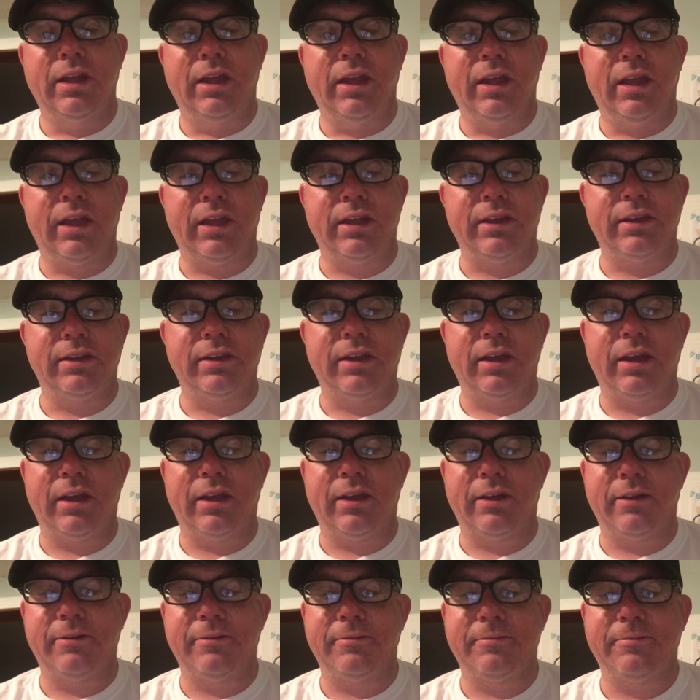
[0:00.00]
And
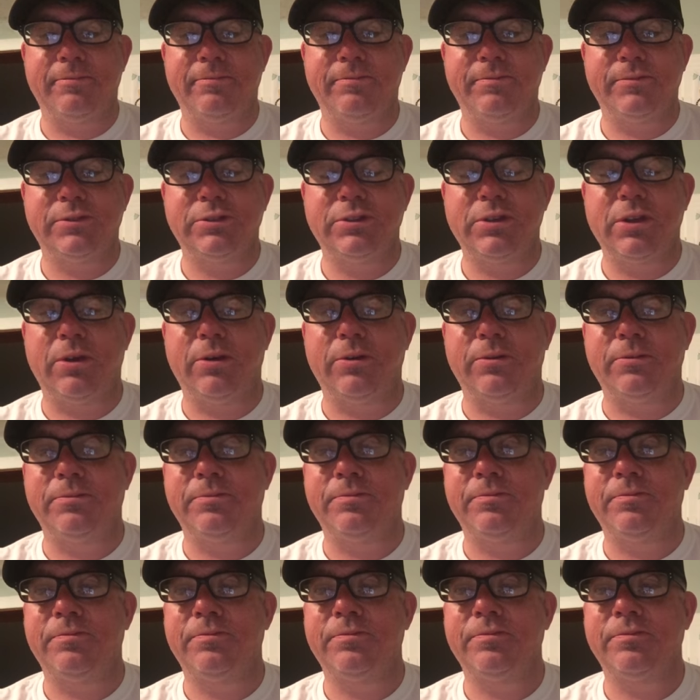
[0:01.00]
uh, so
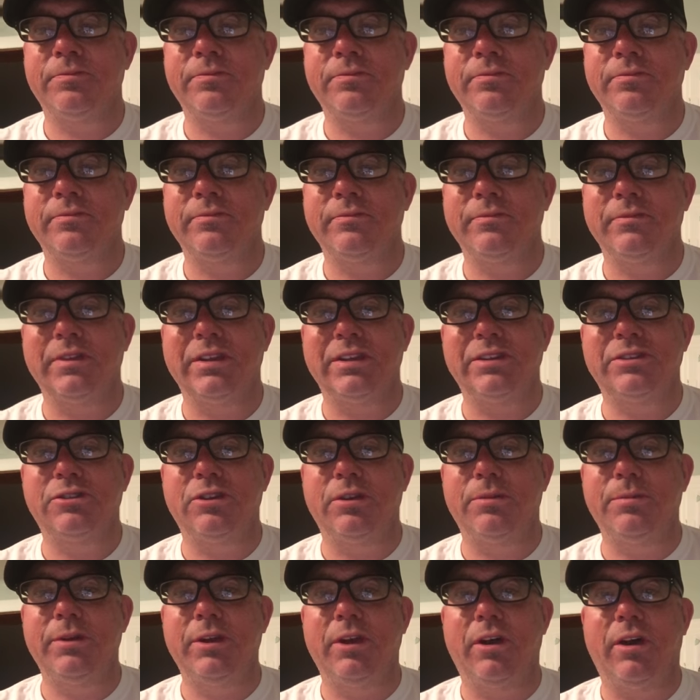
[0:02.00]
it's
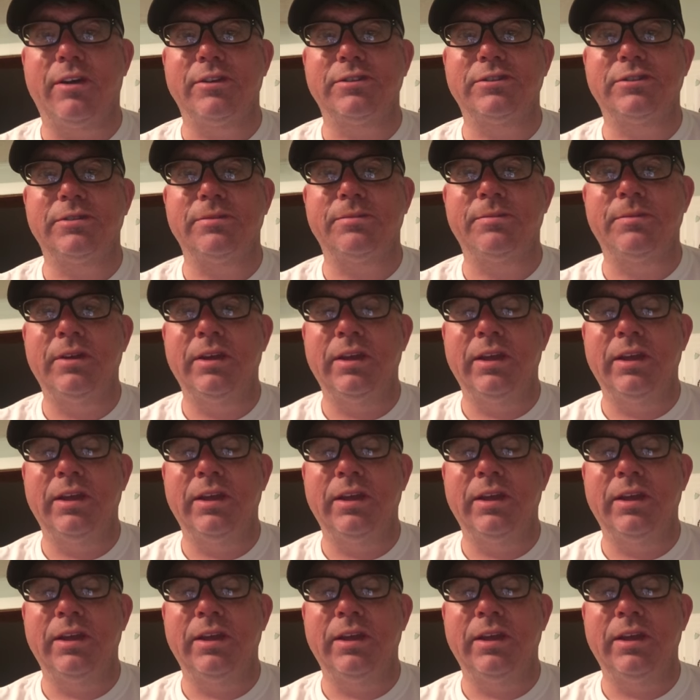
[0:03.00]
going to be awesome.